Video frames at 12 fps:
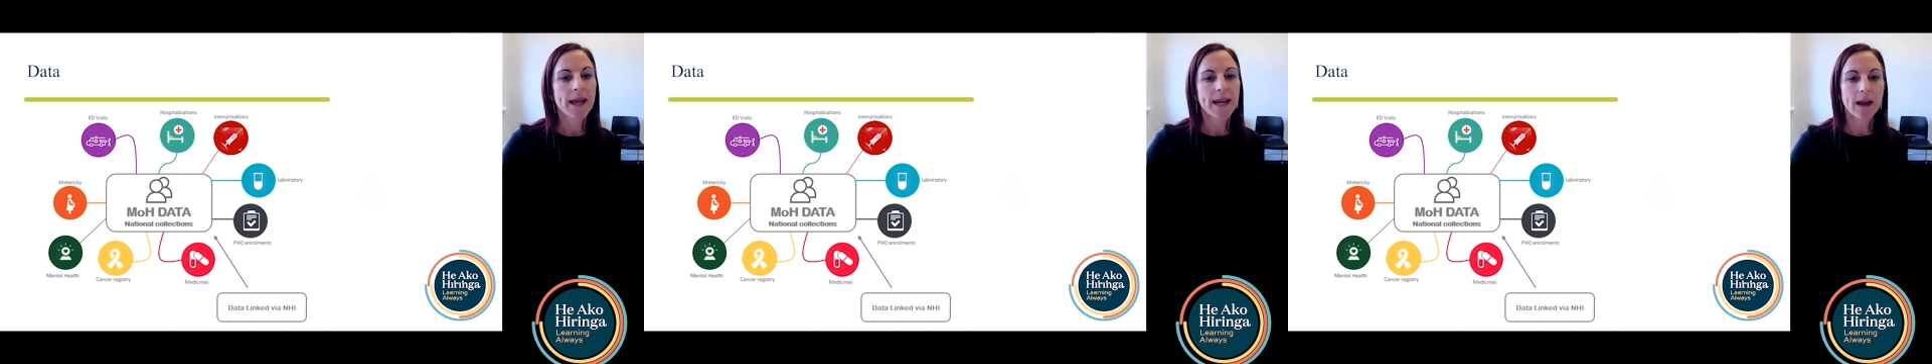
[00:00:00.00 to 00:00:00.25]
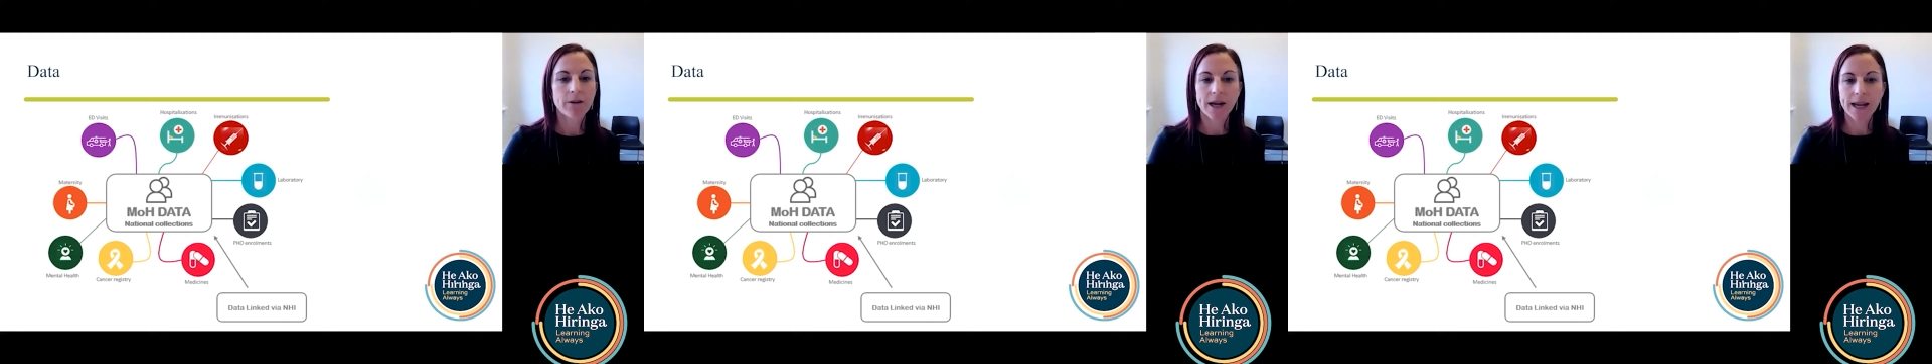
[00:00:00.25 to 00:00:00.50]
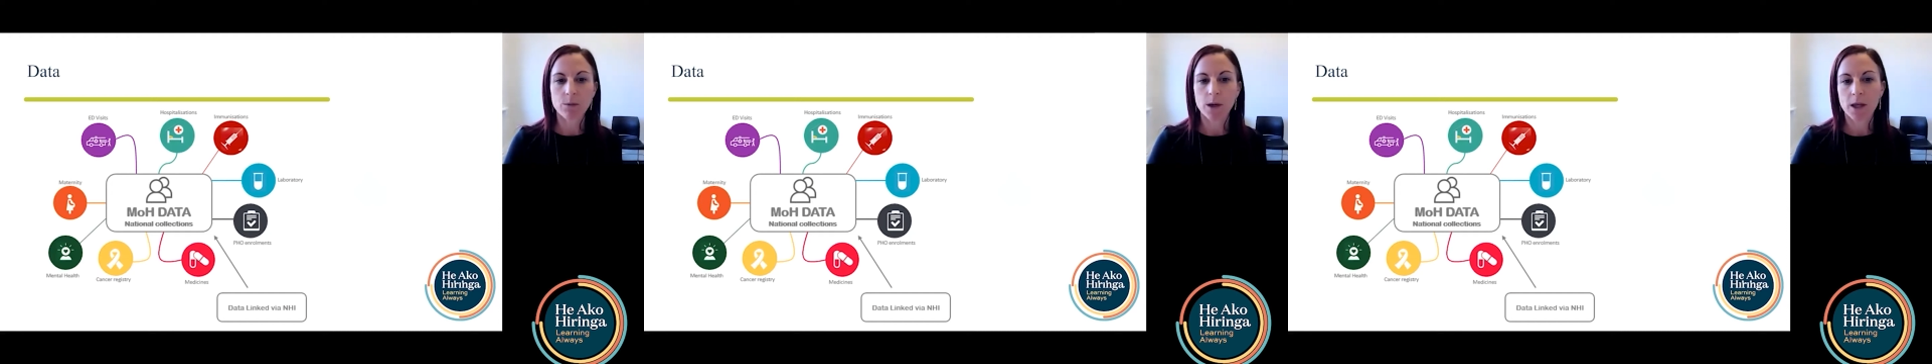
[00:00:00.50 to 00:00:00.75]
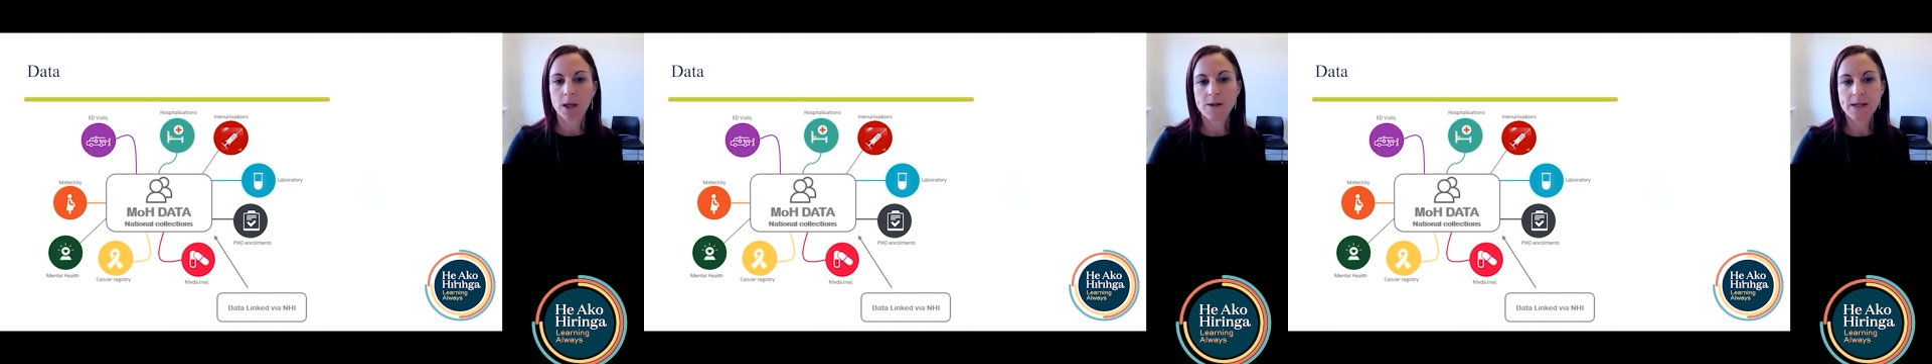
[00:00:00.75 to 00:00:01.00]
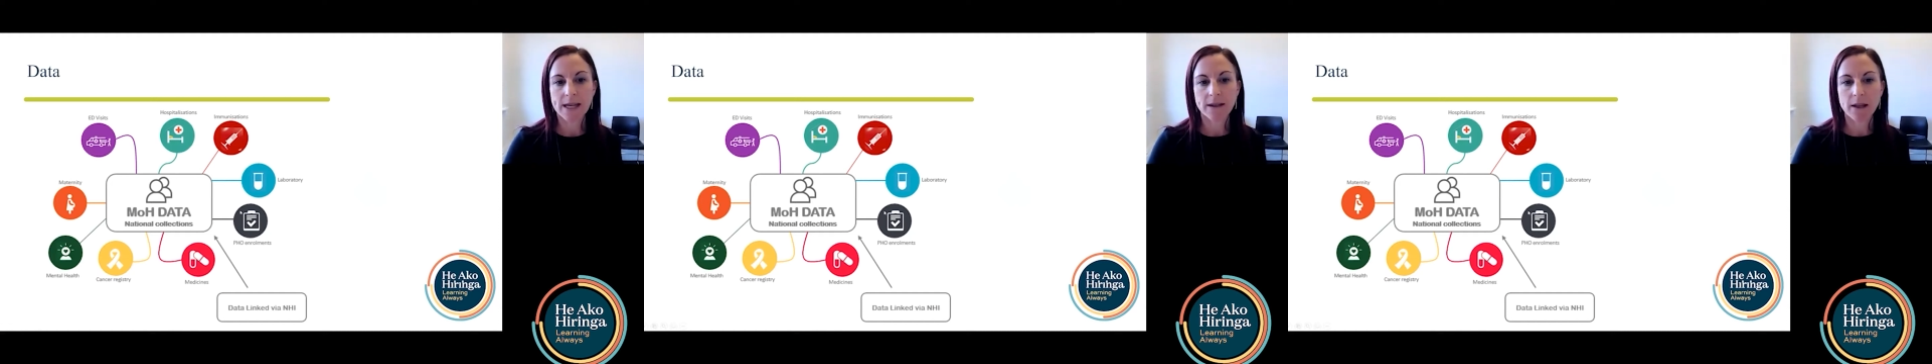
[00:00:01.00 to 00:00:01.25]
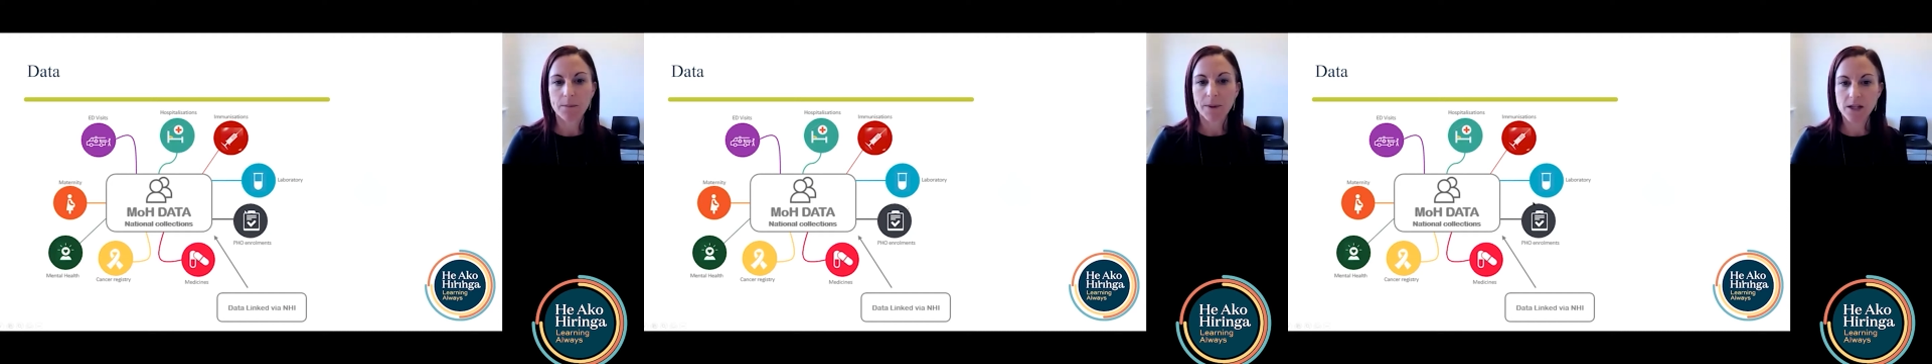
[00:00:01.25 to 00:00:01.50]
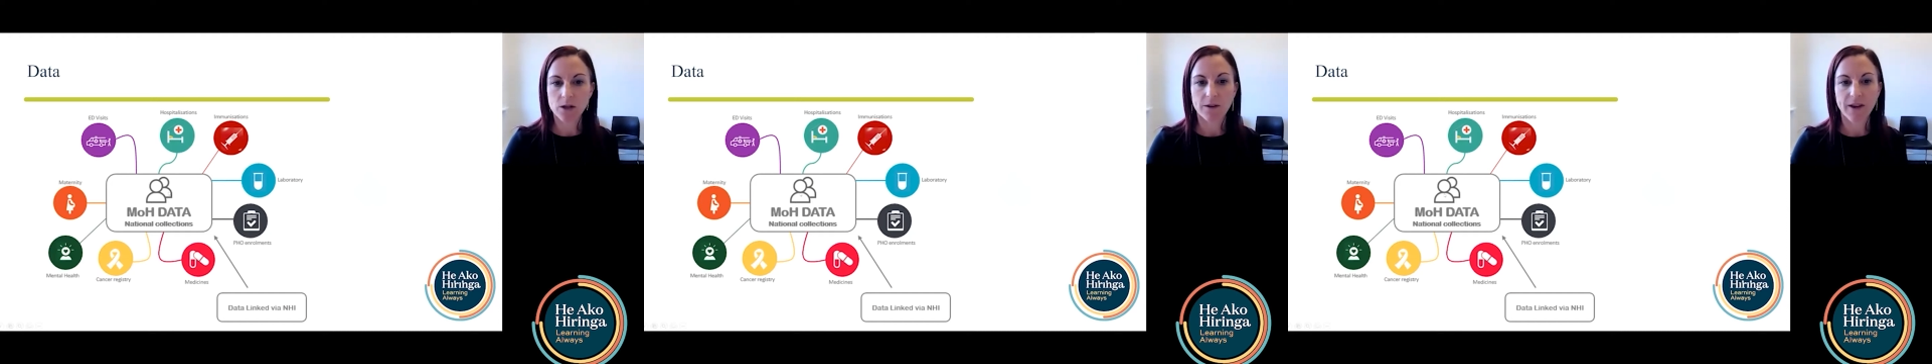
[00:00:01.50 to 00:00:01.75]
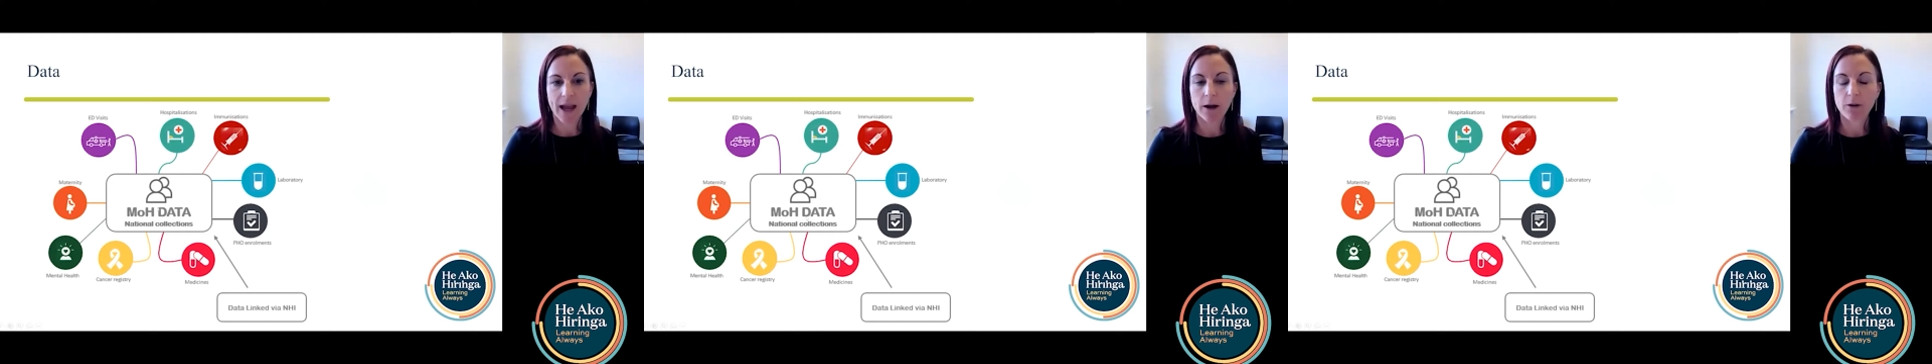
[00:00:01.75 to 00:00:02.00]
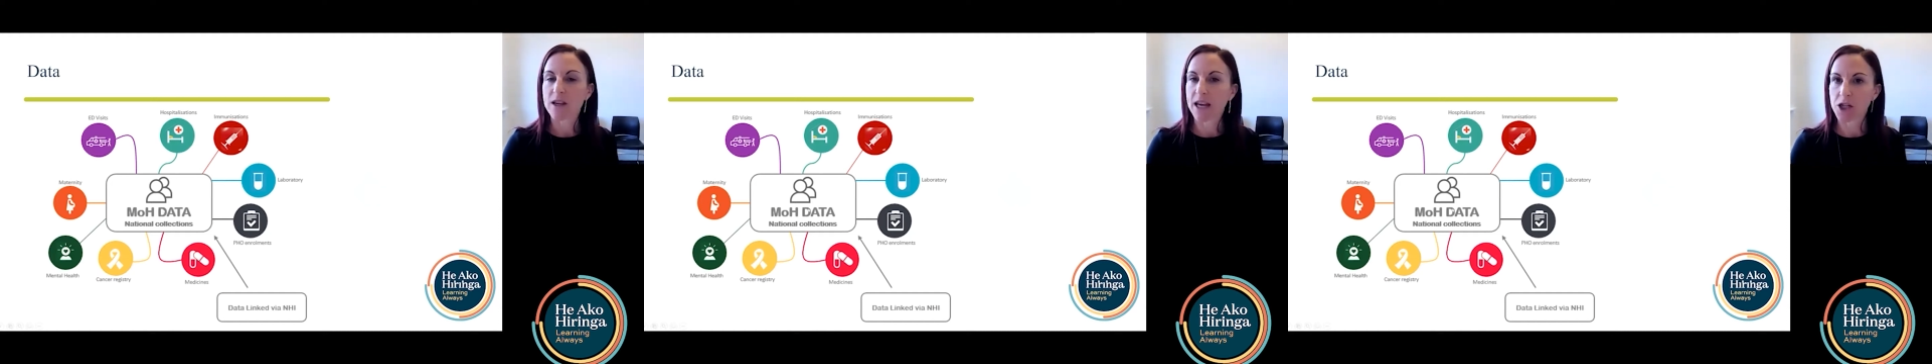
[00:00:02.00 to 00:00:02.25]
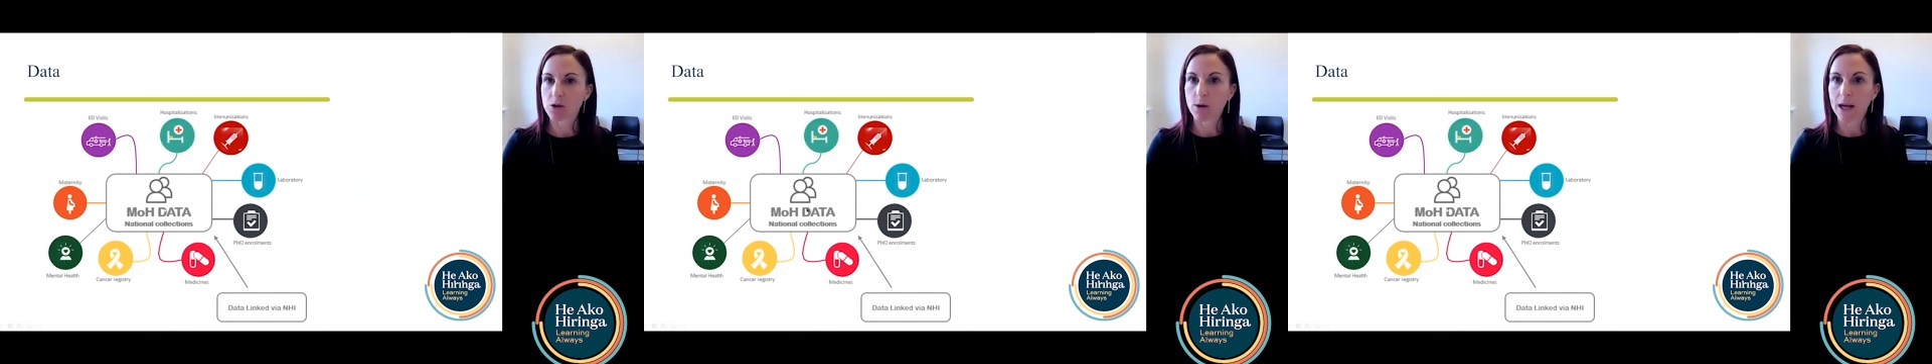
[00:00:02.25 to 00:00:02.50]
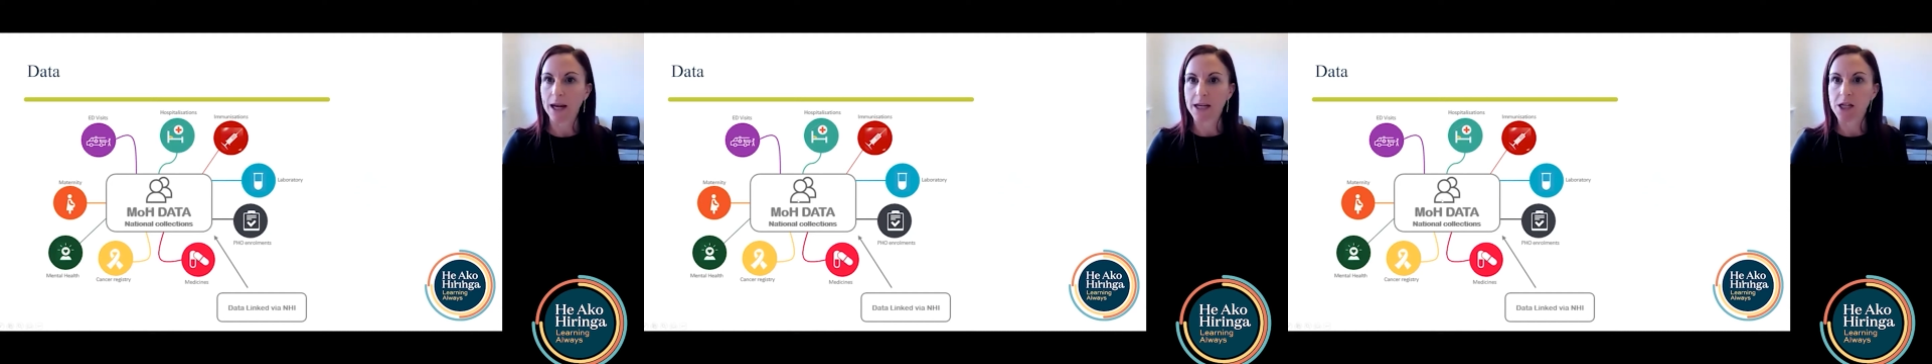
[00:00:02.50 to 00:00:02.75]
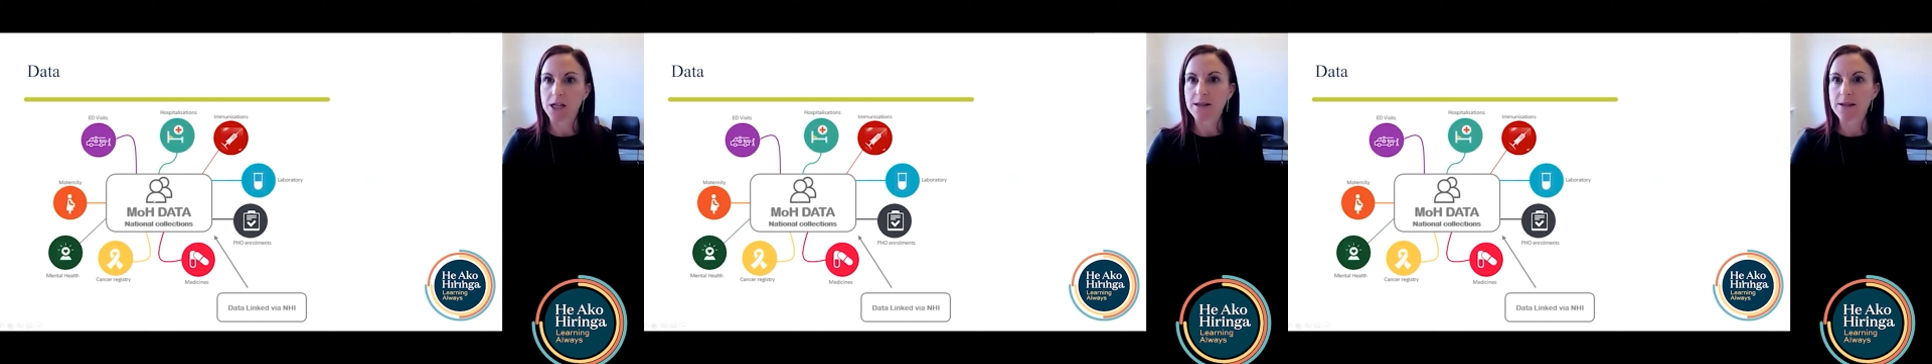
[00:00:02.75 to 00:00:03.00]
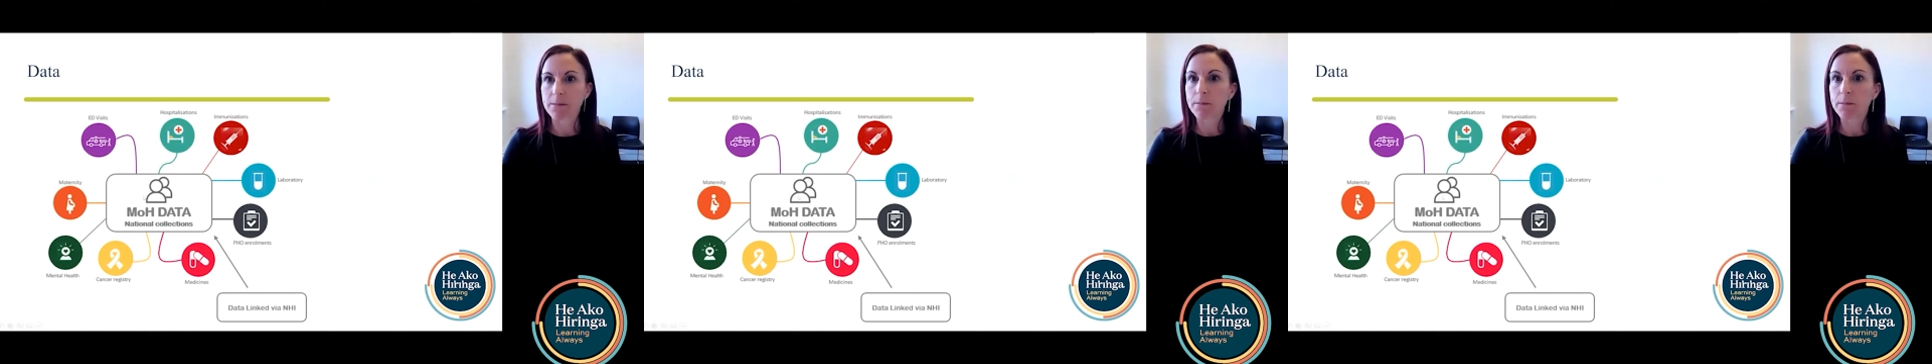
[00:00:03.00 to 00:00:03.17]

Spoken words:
currently we're using the Ministry of Health National Collections,